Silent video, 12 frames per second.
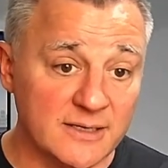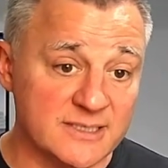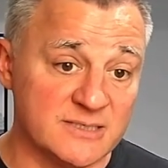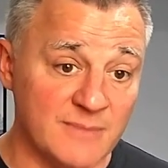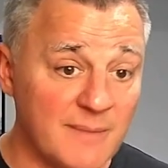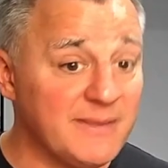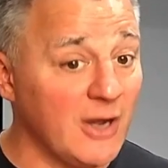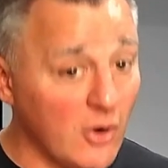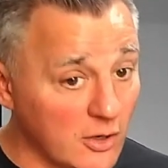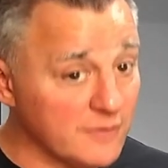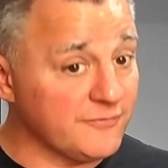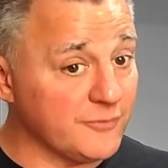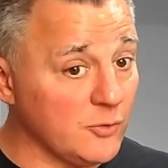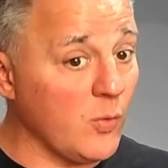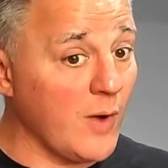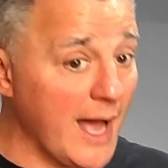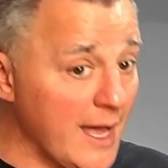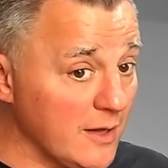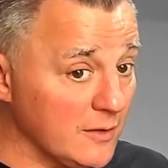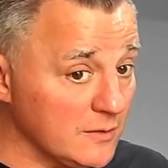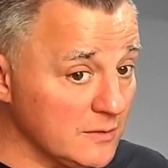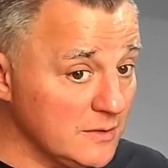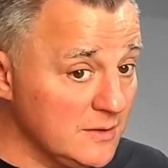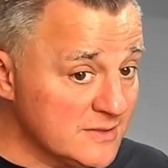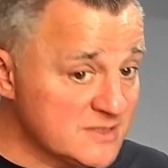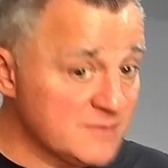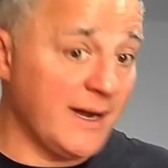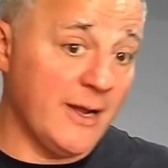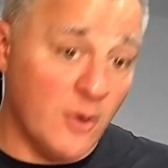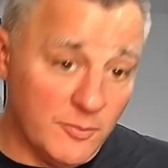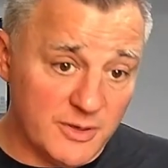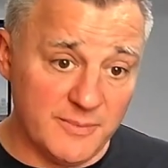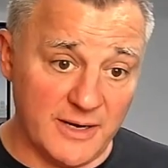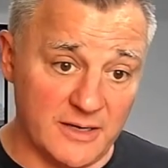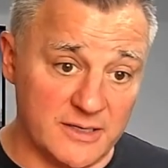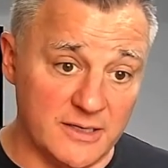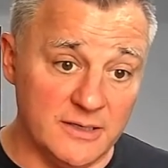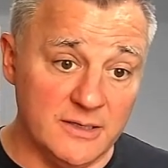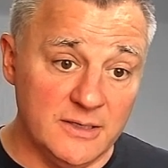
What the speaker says: because it might be hard for a while to buy a home in America.